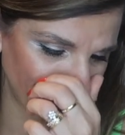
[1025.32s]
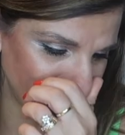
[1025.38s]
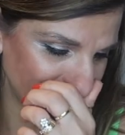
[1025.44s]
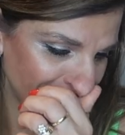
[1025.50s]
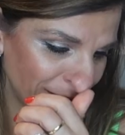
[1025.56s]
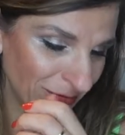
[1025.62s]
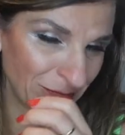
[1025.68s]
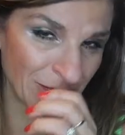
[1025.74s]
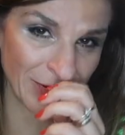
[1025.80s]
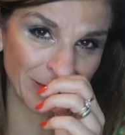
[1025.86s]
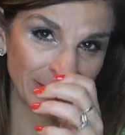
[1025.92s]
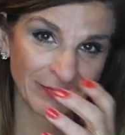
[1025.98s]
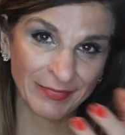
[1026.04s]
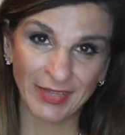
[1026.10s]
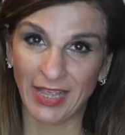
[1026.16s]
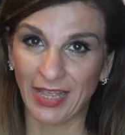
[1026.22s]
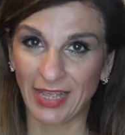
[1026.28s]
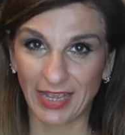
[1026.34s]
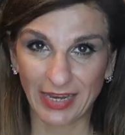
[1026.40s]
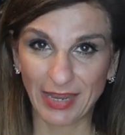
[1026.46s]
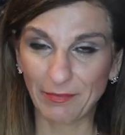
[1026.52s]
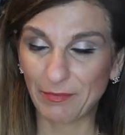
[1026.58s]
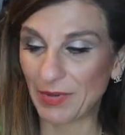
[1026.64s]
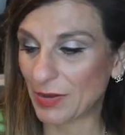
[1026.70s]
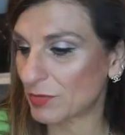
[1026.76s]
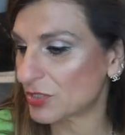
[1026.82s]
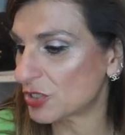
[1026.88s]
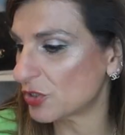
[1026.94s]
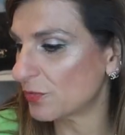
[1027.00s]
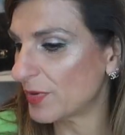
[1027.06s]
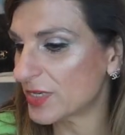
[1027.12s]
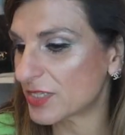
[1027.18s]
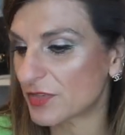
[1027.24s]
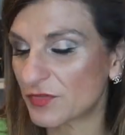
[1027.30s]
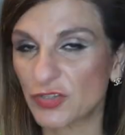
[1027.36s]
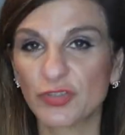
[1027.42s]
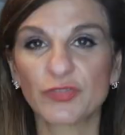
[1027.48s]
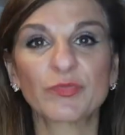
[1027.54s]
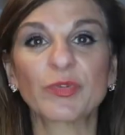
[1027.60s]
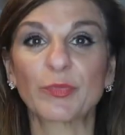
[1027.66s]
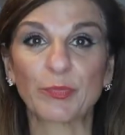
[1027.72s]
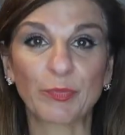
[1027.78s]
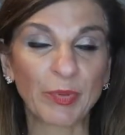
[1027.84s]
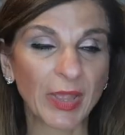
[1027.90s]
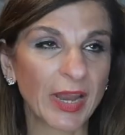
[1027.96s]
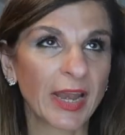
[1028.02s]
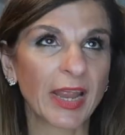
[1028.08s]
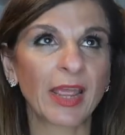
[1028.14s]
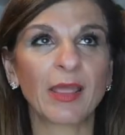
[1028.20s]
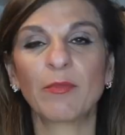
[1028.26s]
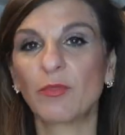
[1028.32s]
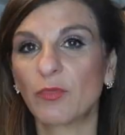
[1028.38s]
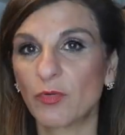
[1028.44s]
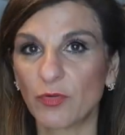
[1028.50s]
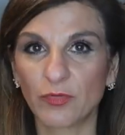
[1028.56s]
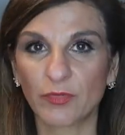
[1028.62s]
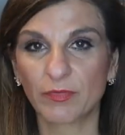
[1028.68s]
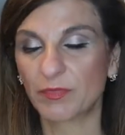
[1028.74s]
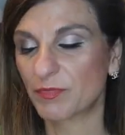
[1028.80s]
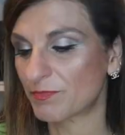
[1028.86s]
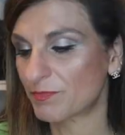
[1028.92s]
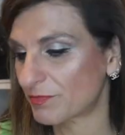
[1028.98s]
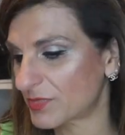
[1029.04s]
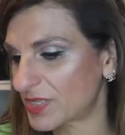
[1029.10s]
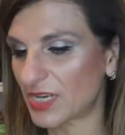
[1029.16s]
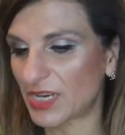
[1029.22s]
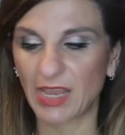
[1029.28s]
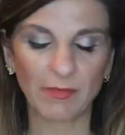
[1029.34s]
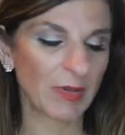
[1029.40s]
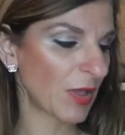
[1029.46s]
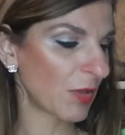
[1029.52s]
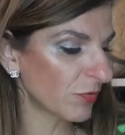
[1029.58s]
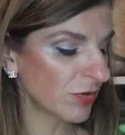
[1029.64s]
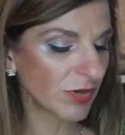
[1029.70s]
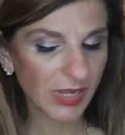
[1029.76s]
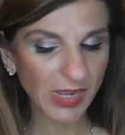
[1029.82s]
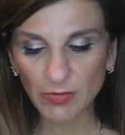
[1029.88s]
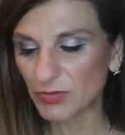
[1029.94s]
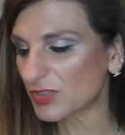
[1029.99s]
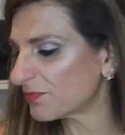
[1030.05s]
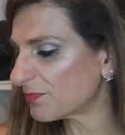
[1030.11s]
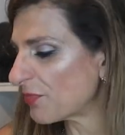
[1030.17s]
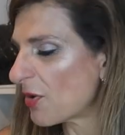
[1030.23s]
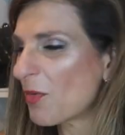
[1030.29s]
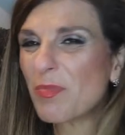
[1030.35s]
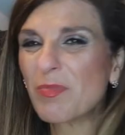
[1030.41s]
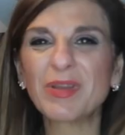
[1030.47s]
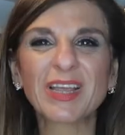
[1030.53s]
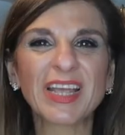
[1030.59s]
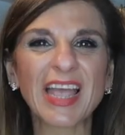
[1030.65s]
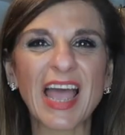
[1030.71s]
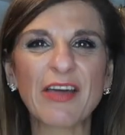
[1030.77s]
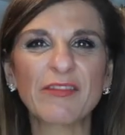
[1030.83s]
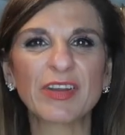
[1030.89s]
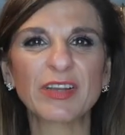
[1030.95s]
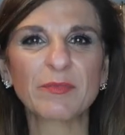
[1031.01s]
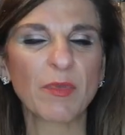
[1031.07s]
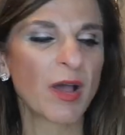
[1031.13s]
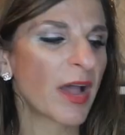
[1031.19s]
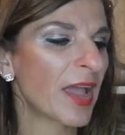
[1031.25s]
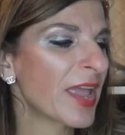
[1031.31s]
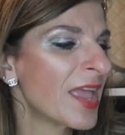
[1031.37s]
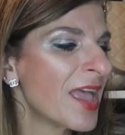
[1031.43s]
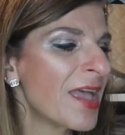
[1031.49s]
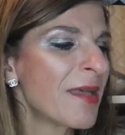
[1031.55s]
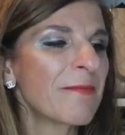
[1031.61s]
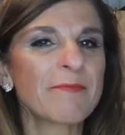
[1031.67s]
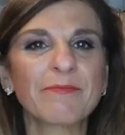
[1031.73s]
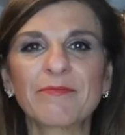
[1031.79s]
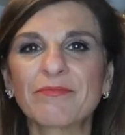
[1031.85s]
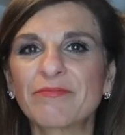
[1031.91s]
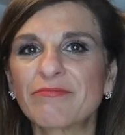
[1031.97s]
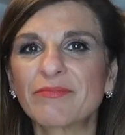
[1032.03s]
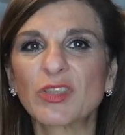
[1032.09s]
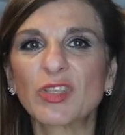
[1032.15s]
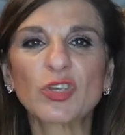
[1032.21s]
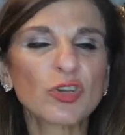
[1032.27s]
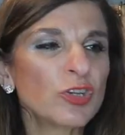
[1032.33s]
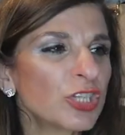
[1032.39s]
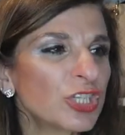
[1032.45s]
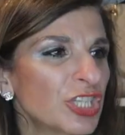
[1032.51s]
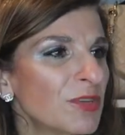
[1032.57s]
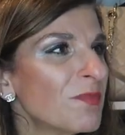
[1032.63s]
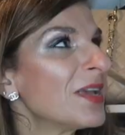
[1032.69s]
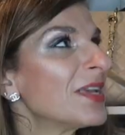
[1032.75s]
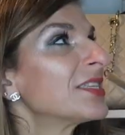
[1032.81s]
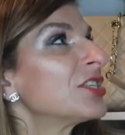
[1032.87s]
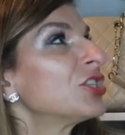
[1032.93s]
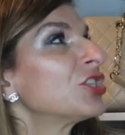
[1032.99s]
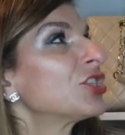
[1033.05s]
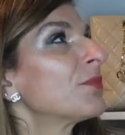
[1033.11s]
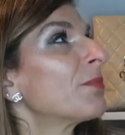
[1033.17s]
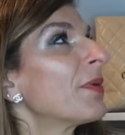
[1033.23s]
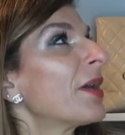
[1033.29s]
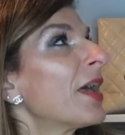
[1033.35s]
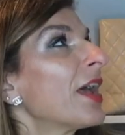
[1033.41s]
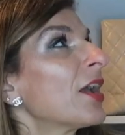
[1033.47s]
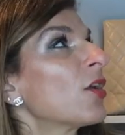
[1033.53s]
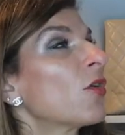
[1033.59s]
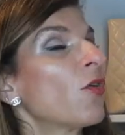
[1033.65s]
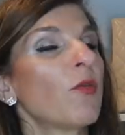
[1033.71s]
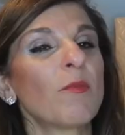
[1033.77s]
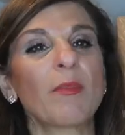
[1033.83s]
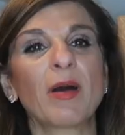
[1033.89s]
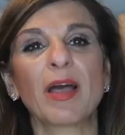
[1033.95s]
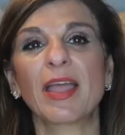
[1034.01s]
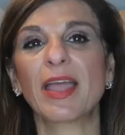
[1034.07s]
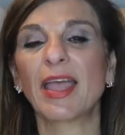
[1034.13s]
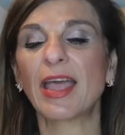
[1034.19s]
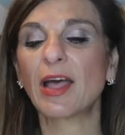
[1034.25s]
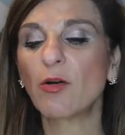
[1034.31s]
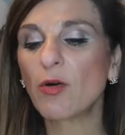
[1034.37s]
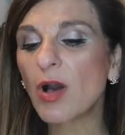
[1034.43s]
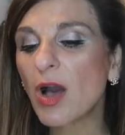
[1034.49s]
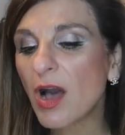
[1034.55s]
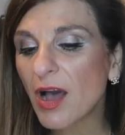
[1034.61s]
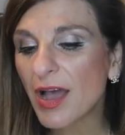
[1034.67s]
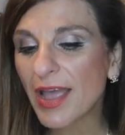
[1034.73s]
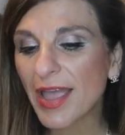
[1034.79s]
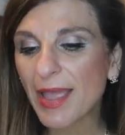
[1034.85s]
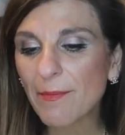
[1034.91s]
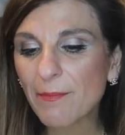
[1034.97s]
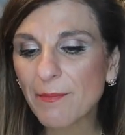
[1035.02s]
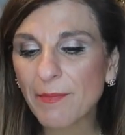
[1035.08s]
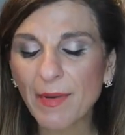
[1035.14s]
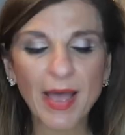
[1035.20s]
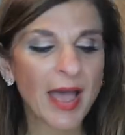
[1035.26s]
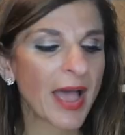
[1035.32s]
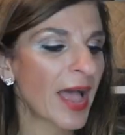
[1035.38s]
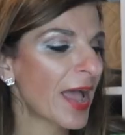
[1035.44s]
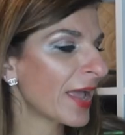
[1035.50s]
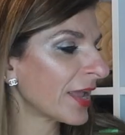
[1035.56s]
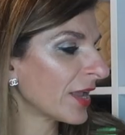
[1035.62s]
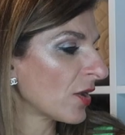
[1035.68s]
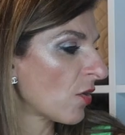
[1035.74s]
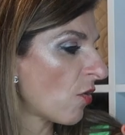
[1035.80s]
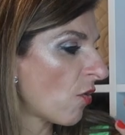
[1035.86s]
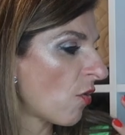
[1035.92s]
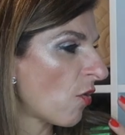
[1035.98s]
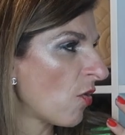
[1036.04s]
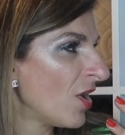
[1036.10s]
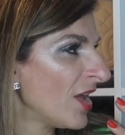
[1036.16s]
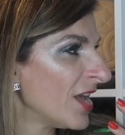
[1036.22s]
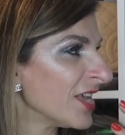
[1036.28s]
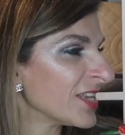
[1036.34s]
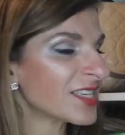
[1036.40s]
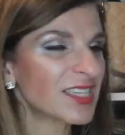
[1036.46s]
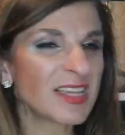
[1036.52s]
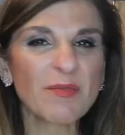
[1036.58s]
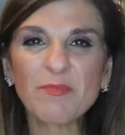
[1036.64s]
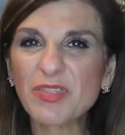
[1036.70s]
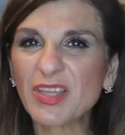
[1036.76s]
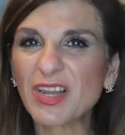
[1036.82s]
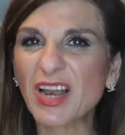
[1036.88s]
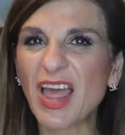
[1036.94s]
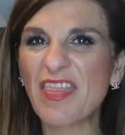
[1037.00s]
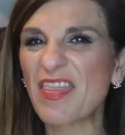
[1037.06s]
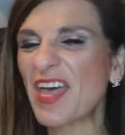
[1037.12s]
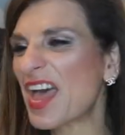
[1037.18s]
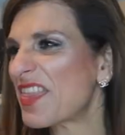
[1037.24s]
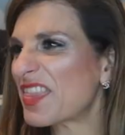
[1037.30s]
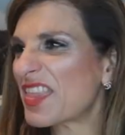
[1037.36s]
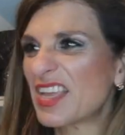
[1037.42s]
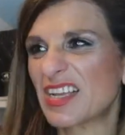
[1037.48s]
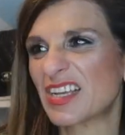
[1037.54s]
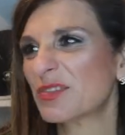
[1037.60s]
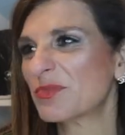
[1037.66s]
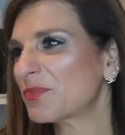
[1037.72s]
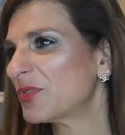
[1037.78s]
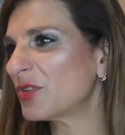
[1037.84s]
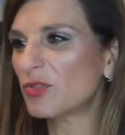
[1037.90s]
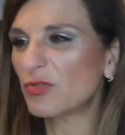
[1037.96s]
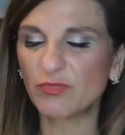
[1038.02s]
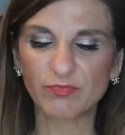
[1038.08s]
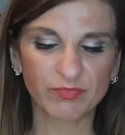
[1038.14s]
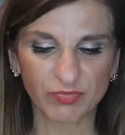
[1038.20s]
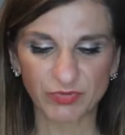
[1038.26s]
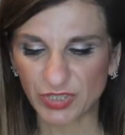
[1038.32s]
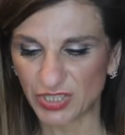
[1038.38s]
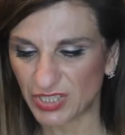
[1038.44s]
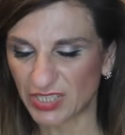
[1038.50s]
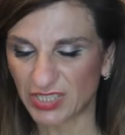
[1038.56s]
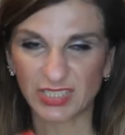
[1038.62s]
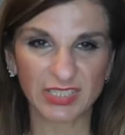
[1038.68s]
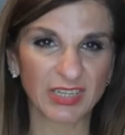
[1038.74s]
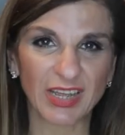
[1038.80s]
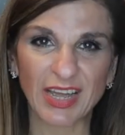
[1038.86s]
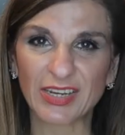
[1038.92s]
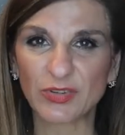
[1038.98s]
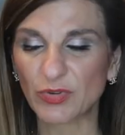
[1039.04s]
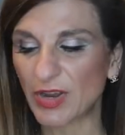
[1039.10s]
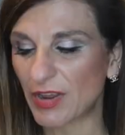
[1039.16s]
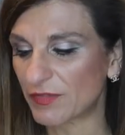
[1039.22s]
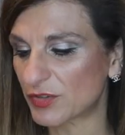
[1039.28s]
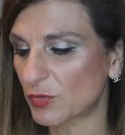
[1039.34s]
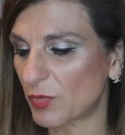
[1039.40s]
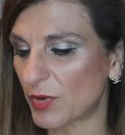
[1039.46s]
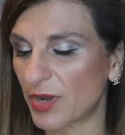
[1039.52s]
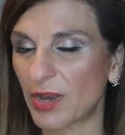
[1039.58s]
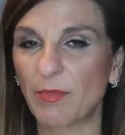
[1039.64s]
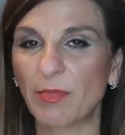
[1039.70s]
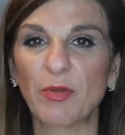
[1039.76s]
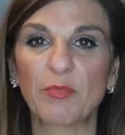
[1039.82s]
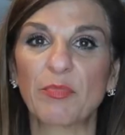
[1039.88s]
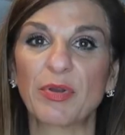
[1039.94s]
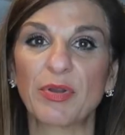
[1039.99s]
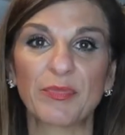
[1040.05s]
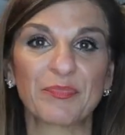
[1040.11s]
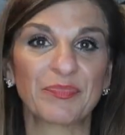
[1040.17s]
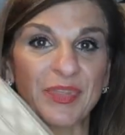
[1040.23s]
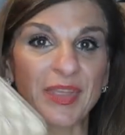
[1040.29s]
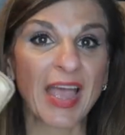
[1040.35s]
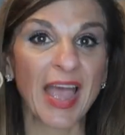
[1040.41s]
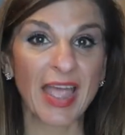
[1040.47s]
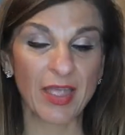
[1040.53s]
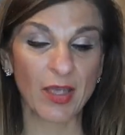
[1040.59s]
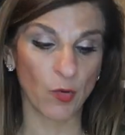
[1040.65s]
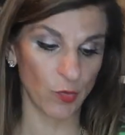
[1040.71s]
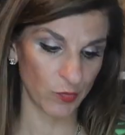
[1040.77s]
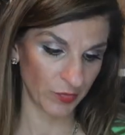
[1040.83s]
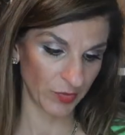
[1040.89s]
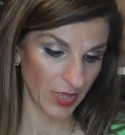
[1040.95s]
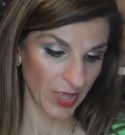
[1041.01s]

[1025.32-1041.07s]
visit, but I came back with two pairs of shoes, but B&M or TK Maxx, I would have probably carried my Gucci messenger bag or my LRM bag or something like that, like they'll just, I don't have to worry about it, but hey ho.